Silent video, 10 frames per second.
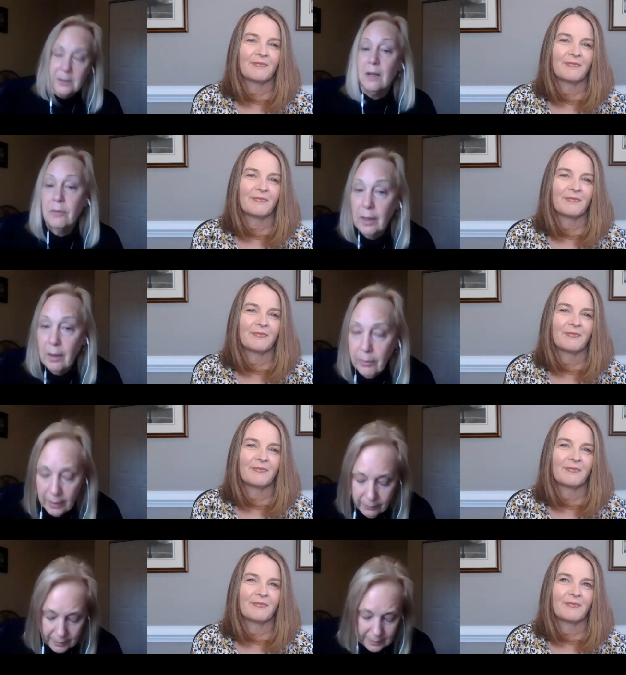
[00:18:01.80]

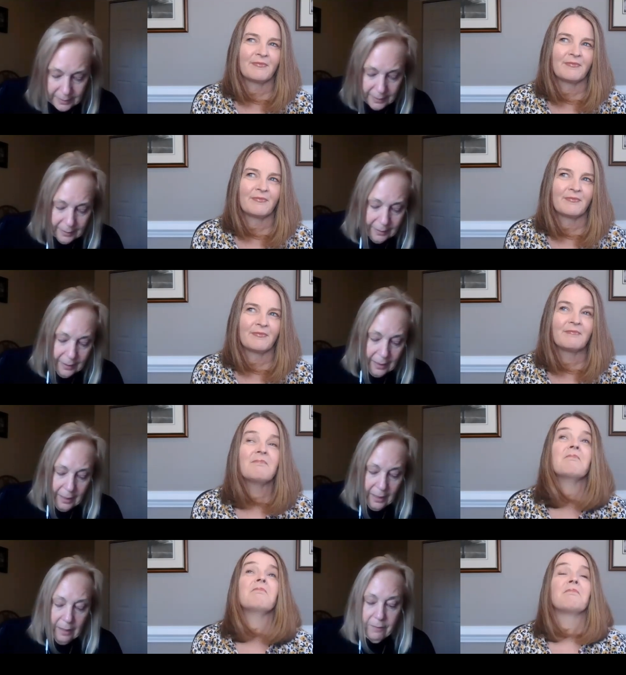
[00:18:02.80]
Speaker 1: discoverhealthadvocacy
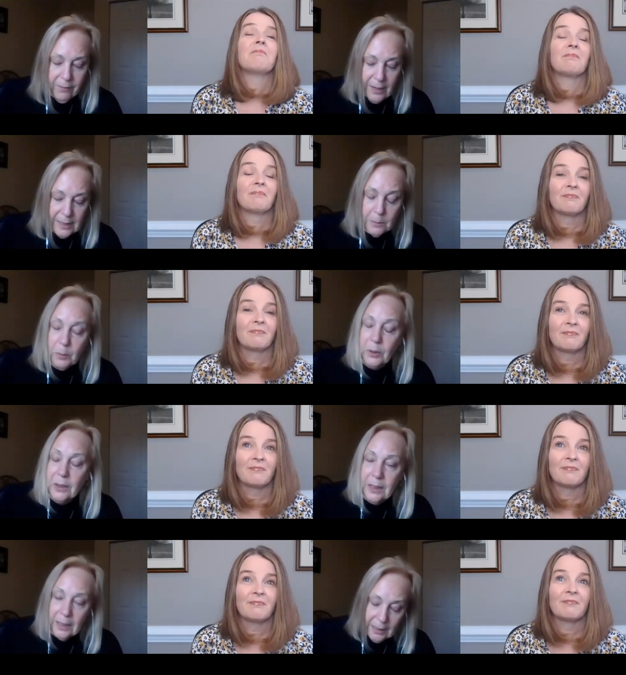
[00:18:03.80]
and
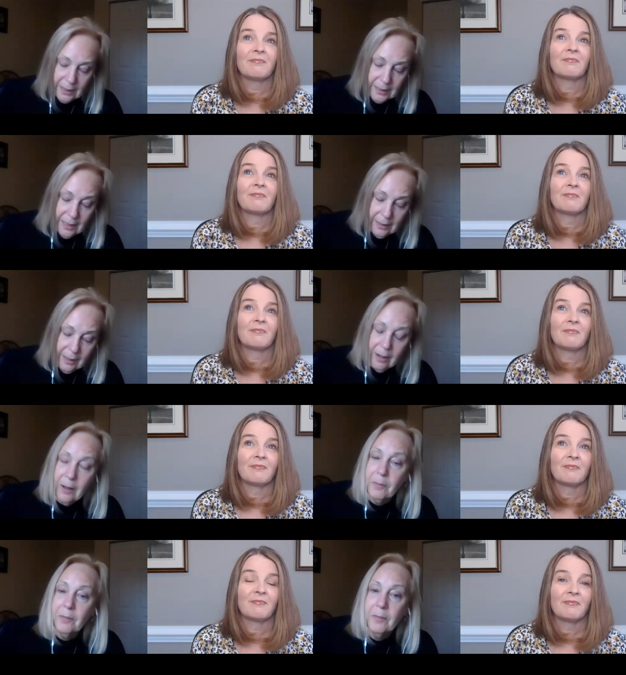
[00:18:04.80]

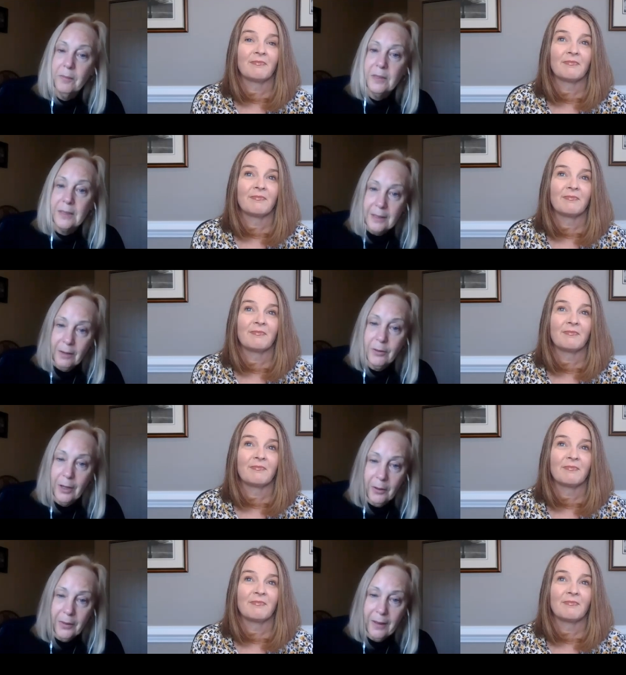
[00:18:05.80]
Facebook.com Discover
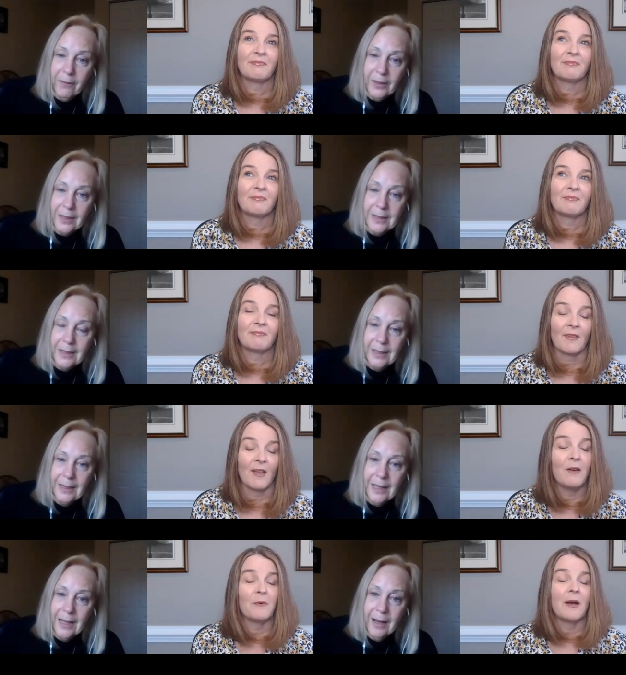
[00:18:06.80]
Health Advocacy.
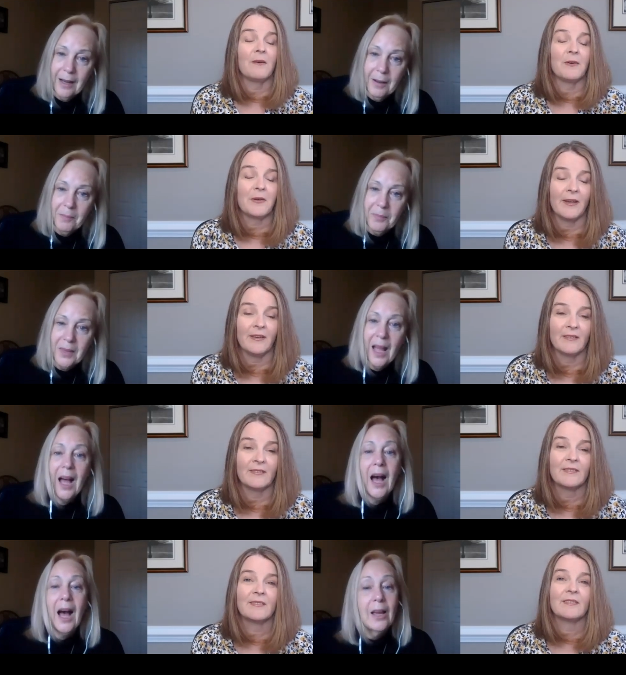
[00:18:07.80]
Speaker 2: Oh, wow. Um, okay.
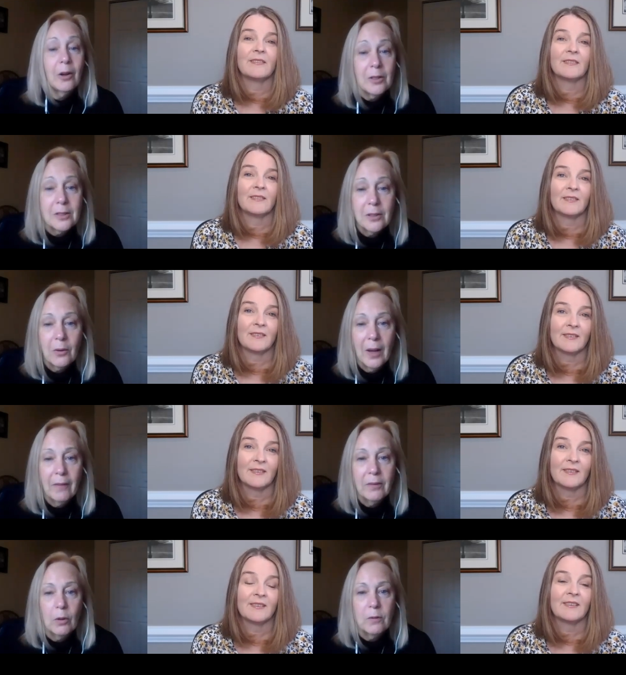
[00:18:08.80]
Speaker 1: I also
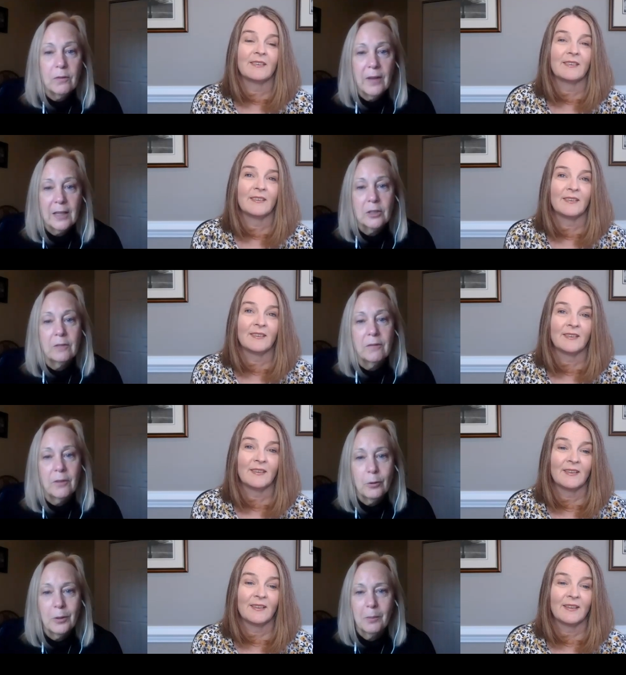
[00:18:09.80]
have the old fashioned
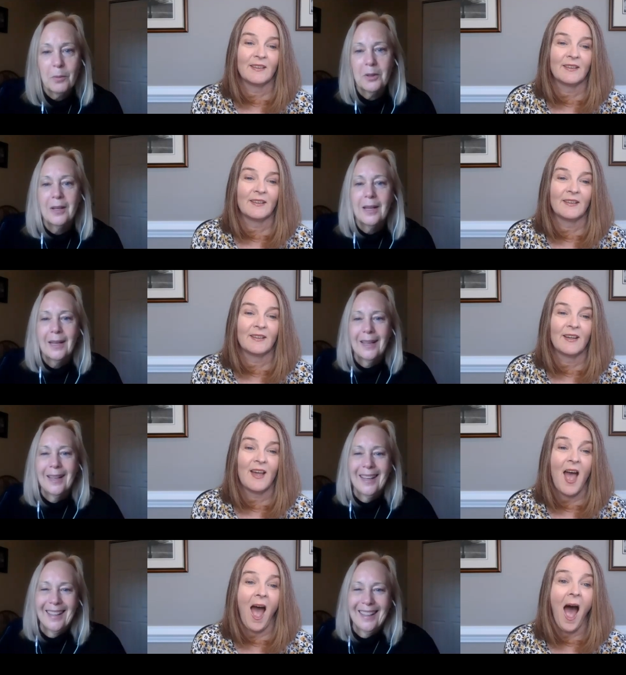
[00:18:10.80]
phone number.
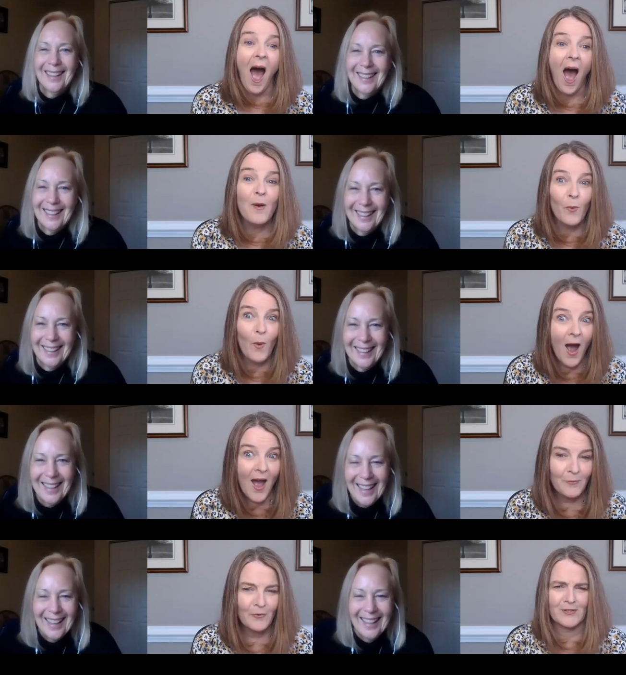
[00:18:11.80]

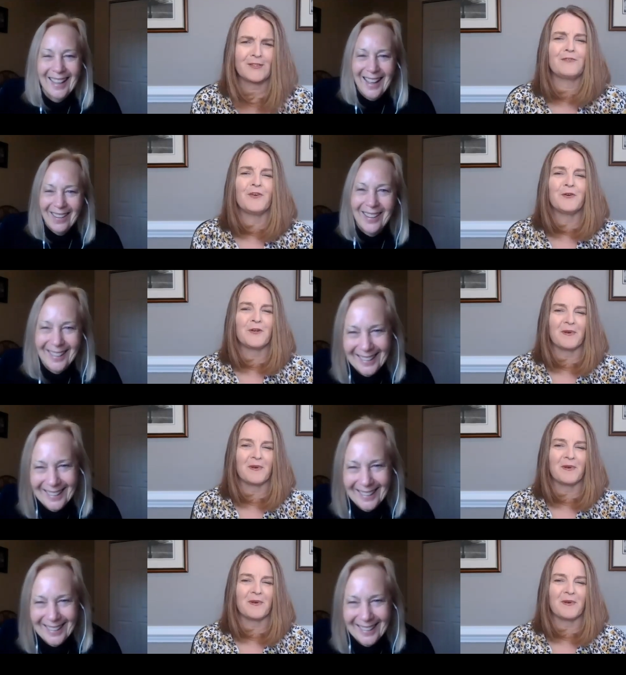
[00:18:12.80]
Speaker 2: what? What's the phone